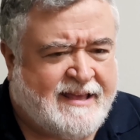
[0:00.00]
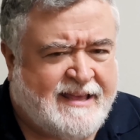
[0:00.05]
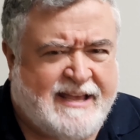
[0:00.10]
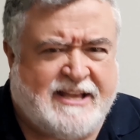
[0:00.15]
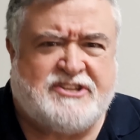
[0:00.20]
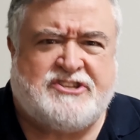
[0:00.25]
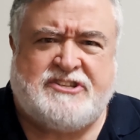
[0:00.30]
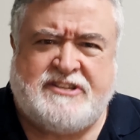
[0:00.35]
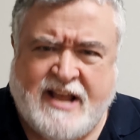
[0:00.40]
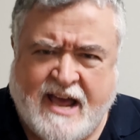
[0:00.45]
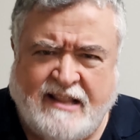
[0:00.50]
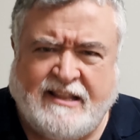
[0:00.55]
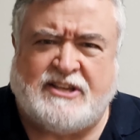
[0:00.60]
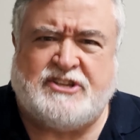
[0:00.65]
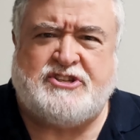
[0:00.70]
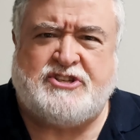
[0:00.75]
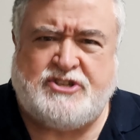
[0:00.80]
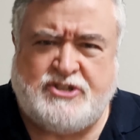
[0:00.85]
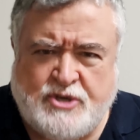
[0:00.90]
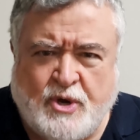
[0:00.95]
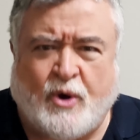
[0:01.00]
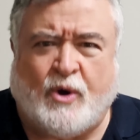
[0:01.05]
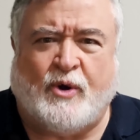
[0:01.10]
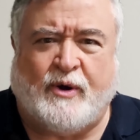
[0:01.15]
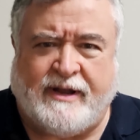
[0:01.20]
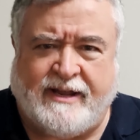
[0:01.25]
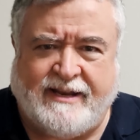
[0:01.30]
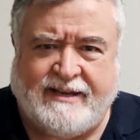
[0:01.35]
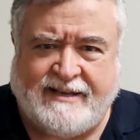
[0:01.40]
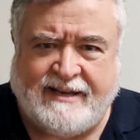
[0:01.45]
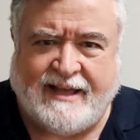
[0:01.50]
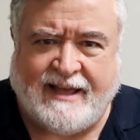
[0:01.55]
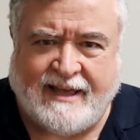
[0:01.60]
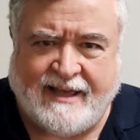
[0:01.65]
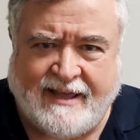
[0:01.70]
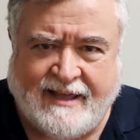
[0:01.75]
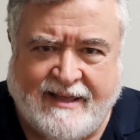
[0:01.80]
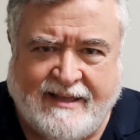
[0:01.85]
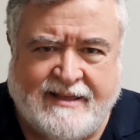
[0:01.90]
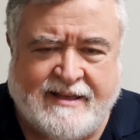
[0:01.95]
It's tell a story
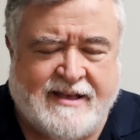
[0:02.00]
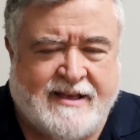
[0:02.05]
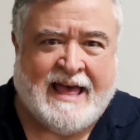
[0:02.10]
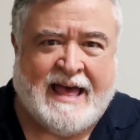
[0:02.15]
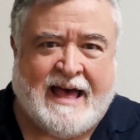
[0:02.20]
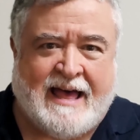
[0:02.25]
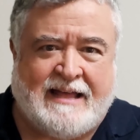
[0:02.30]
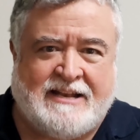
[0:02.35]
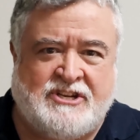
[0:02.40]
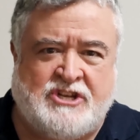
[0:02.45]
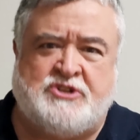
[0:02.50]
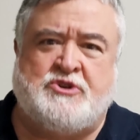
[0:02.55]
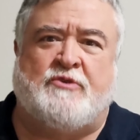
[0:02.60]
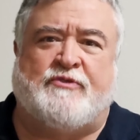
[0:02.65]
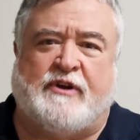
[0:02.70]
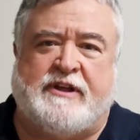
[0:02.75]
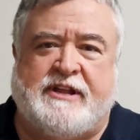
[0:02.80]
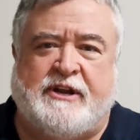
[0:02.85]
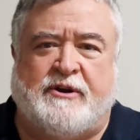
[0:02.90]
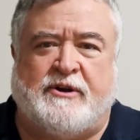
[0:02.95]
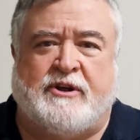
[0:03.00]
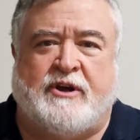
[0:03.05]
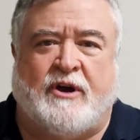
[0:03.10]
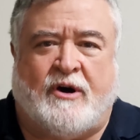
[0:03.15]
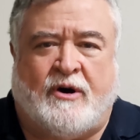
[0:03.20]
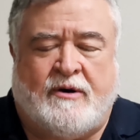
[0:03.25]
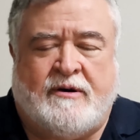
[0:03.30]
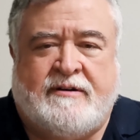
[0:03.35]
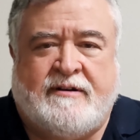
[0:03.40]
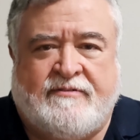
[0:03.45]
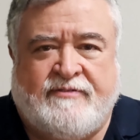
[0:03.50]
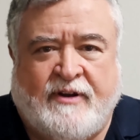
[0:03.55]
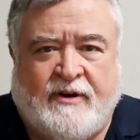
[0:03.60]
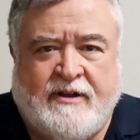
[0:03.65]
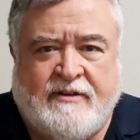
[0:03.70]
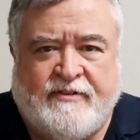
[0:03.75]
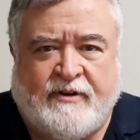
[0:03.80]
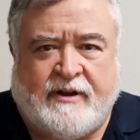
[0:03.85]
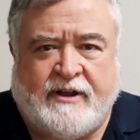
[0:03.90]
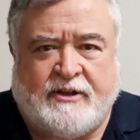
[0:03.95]
day. Just over a year ago, a
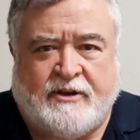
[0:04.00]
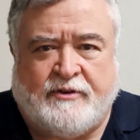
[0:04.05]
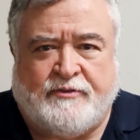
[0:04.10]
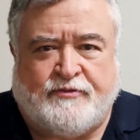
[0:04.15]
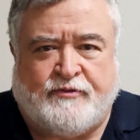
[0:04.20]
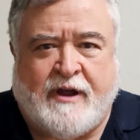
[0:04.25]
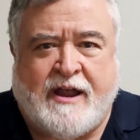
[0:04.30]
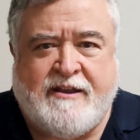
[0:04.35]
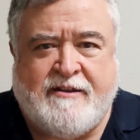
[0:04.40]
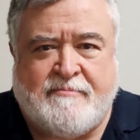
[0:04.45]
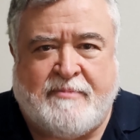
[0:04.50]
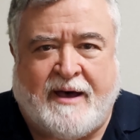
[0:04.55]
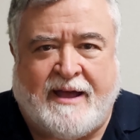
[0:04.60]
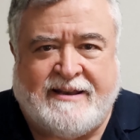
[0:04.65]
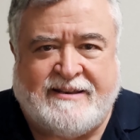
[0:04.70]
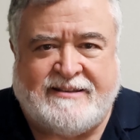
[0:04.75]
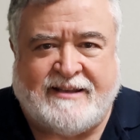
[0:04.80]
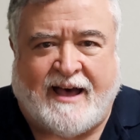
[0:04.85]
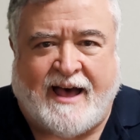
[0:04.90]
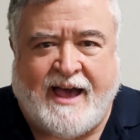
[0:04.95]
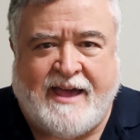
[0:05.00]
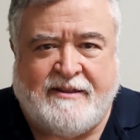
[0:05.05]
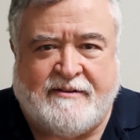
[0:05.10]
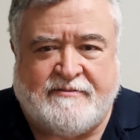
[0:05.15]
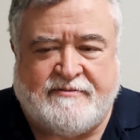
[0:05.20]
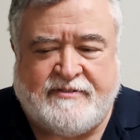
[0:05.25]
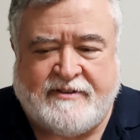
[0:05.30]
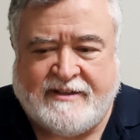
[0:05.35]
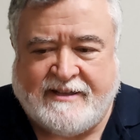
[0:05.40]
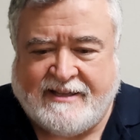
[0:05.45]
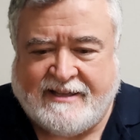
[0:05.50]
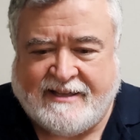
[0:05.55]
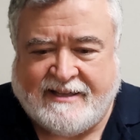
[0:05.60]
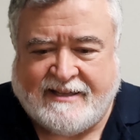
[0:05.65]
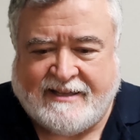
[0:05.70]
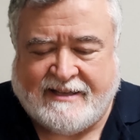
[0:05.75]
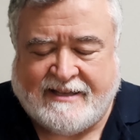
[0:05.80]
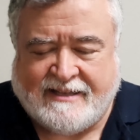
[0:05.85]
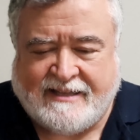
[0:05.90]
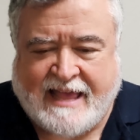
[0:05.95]
very, very good friend of mine died of
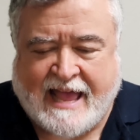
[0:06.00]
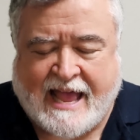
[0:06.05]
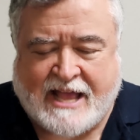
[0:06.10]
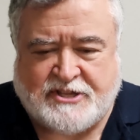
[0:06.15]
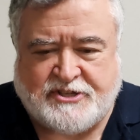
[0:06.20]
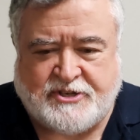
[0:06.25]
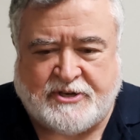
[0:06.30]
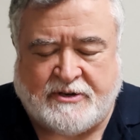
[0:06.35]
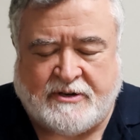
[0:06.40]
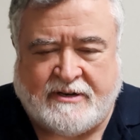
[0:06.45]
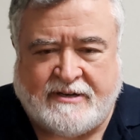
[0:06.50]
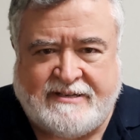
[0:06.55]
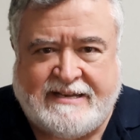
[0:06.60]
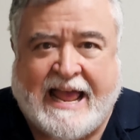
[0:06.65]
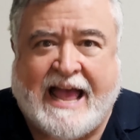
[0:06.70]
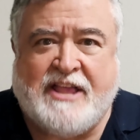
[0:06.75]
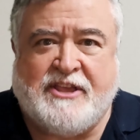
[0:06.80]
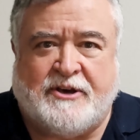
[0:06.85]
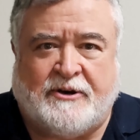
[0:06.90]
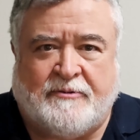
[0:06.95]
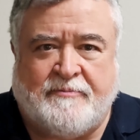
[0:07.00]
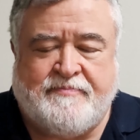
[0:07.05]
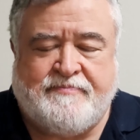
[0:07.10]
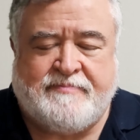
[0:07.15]
cancer. Daniel.